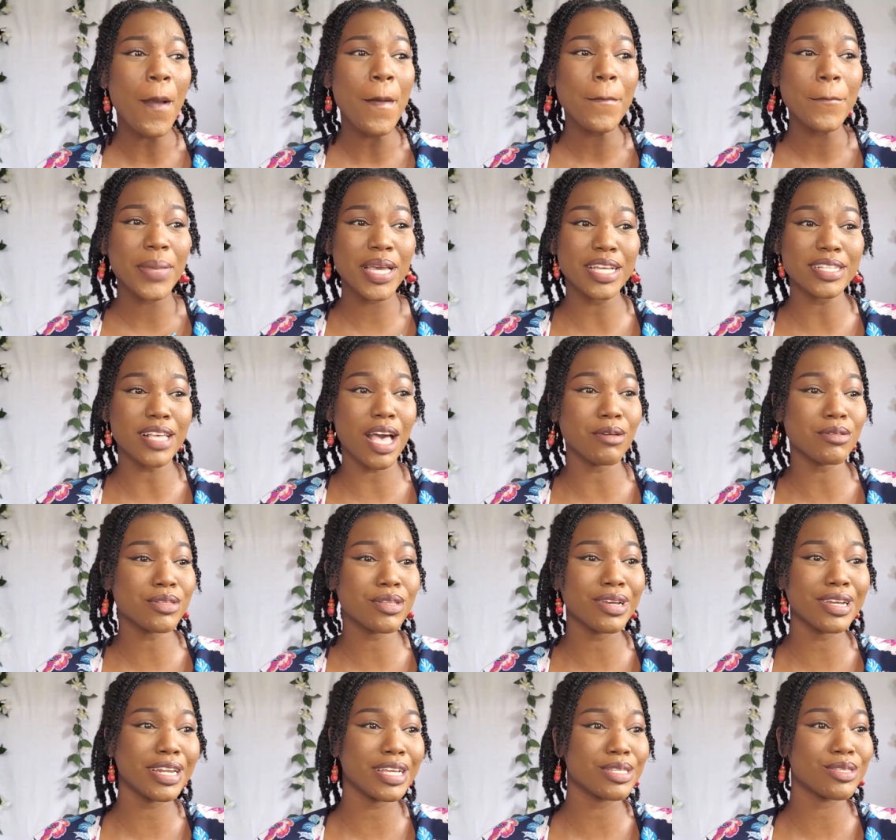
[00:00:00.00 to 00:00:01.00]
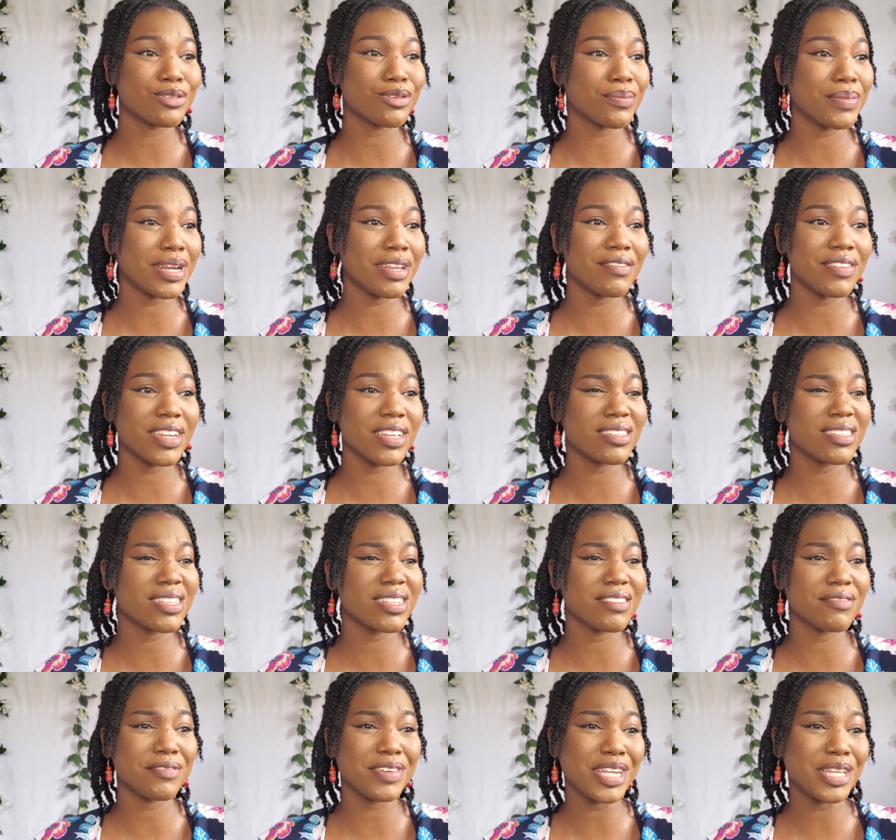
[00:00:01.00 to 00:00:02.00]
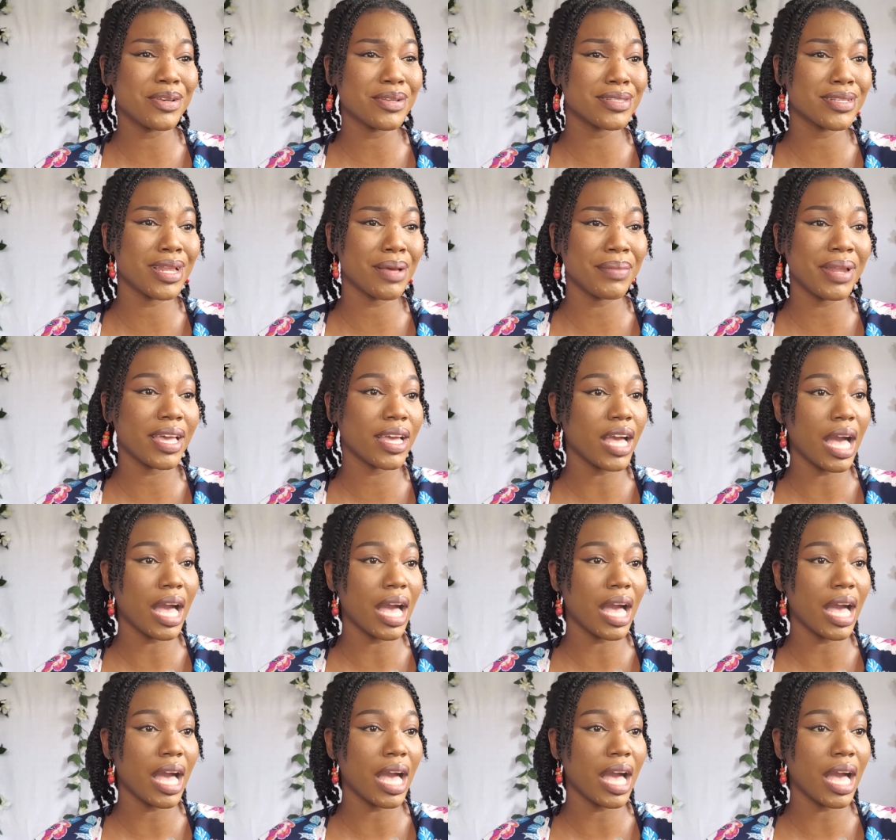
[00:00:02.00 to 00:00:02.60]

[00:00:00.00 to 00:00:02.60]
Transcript: because I was looking at so many videos and I'm like,